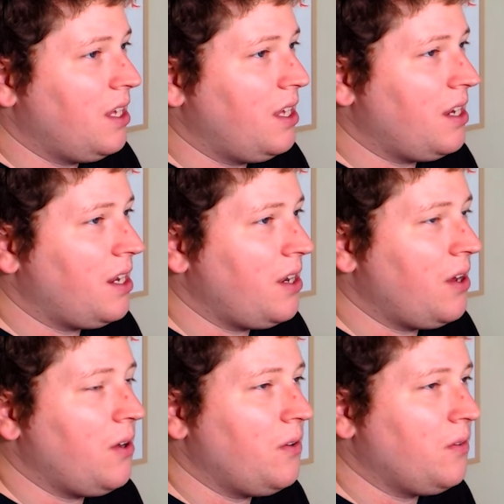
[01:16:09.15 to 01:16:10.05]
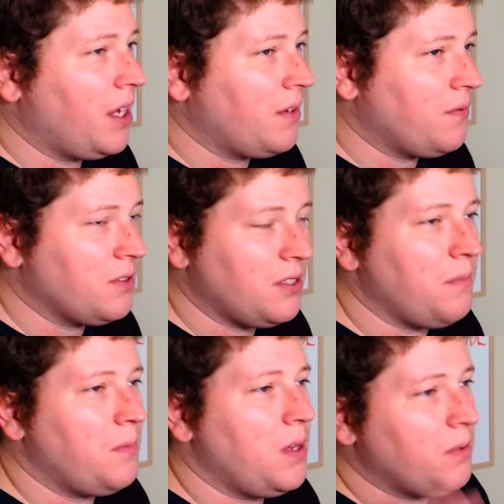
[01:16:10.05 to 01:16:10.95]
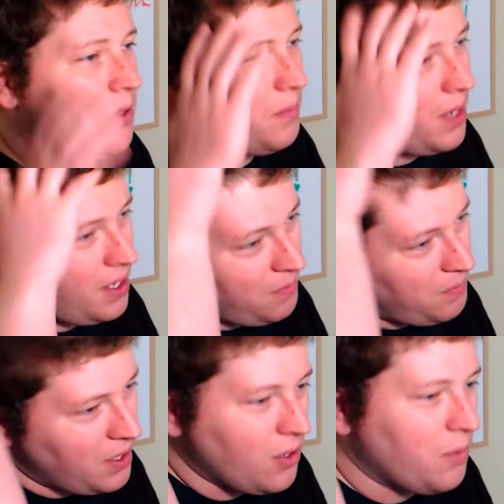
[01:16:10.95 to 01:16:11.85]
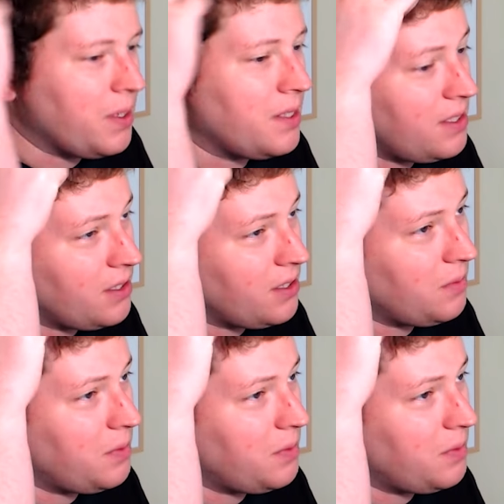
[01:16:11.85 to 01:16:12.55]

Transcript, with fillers: And I know, like, for some people it may be no big deal,